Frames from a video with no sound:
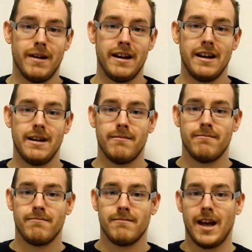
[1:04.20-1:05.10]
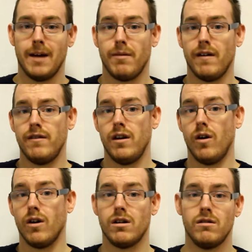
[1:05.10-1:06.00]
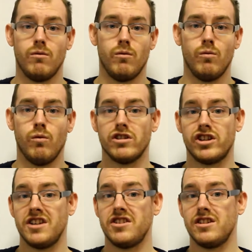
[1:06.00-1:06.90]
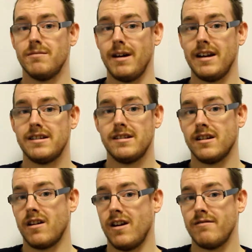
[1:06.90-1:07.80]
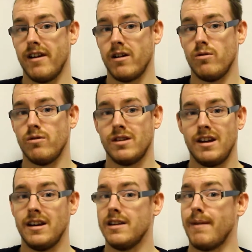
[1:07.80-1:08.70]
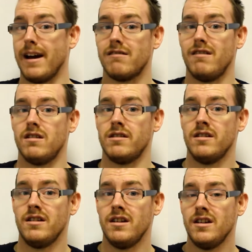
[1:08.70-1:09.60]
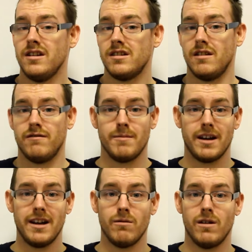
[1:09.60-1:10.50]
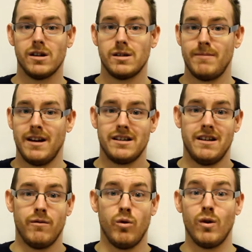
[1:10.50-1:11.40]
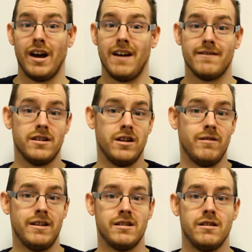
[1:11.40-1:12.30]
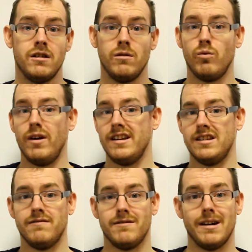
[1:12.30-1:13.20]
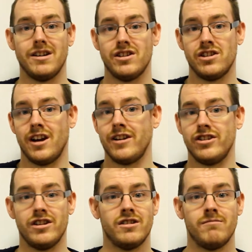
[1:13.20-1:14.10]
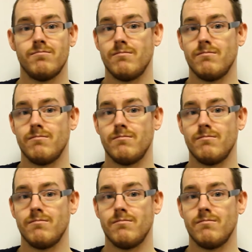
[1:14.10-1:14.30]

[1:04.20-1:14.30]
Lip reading: made it CarePath log what changes are made to the client record in the background. So from a keyword perspective, all they have to do is, when this information changes,